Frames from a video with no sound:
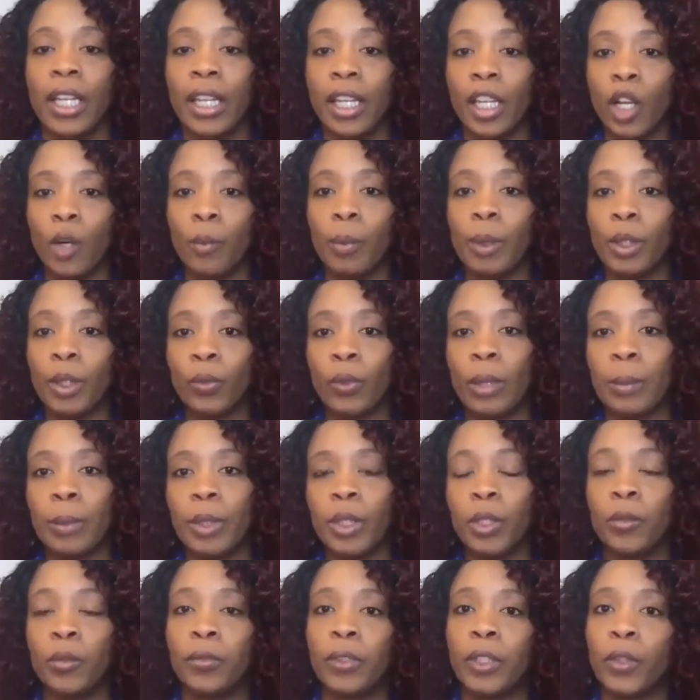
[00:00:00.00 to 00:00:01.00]
helping women
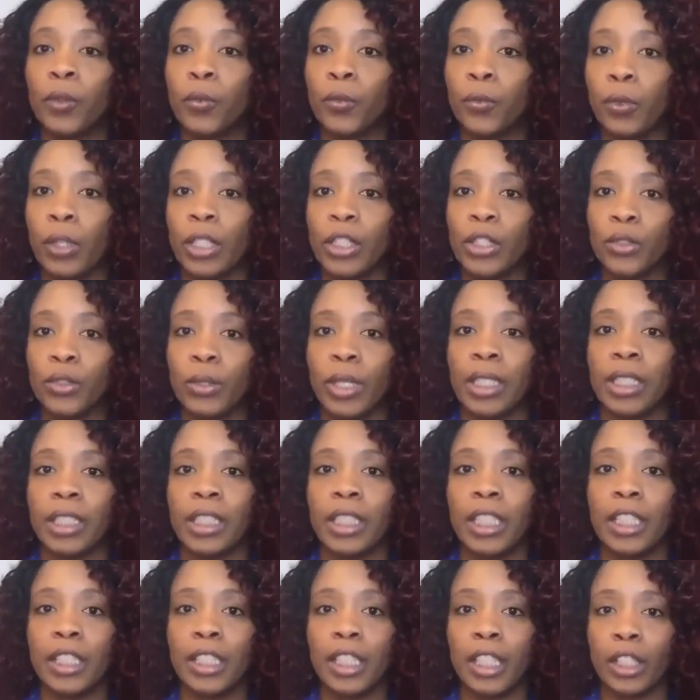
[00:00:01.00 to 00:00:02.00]
who feel frustrated
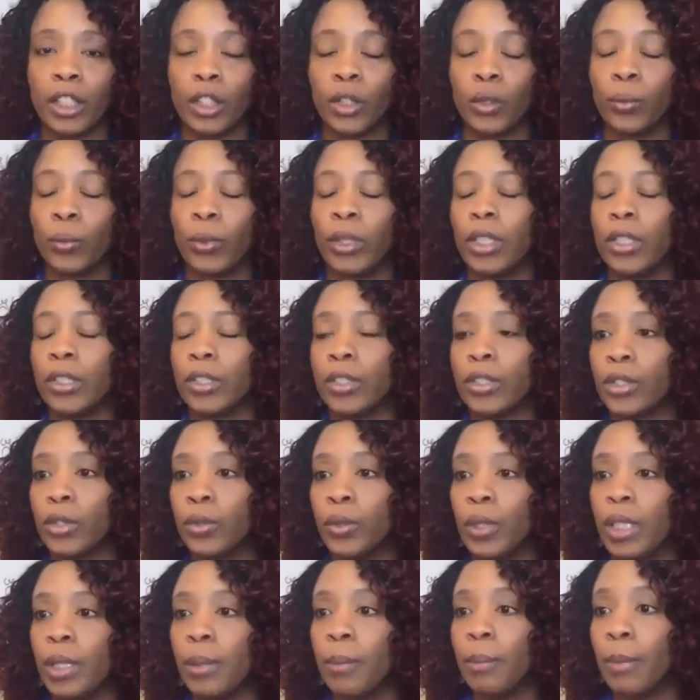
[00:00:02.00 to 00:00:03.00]
in their careers
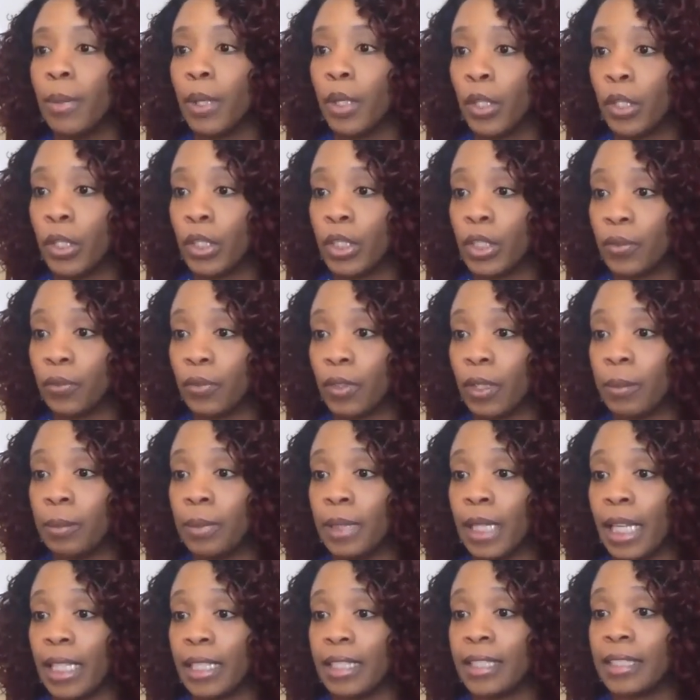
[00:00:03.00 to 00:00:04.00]
to emerge from
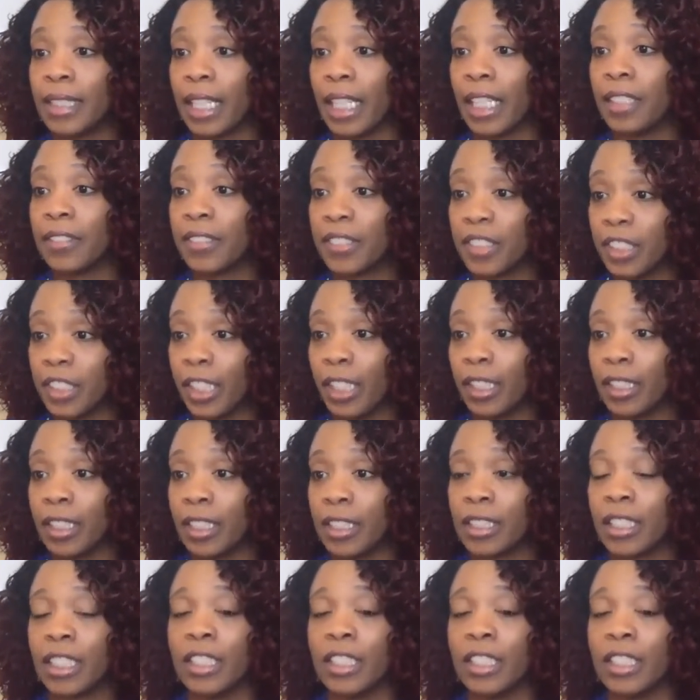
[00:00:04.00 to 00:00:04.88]
that state of stuckness